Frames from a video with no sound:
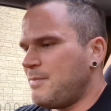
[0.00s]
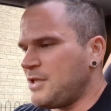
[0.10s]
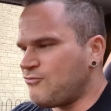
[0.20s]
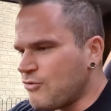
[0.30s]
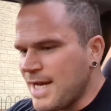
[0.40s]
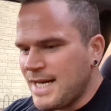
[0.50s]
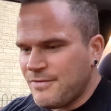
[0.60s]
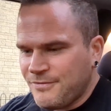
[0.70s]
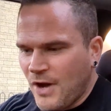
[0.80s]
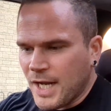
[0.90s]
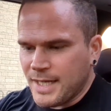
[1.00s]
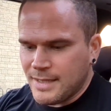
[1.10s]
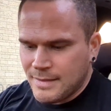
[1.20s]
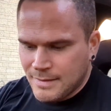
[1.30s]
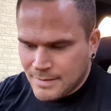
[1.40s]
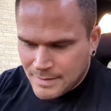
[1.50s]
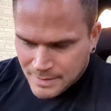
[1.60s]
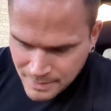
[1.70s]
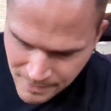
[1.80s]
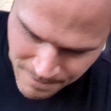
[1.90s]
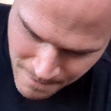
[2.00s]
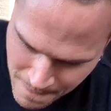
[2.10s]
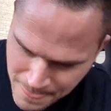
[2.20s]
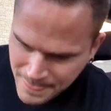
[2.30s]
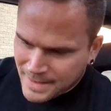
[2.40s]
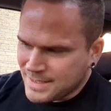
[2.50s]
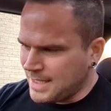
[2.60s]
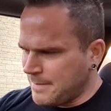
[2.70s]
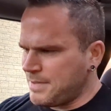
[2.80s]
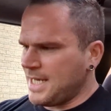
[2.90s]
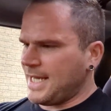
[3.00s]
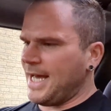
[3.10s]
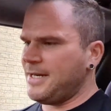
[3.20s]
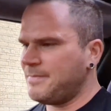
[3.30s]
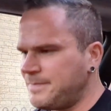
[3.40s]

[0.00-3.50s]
but it's really fun. It's lumpy again.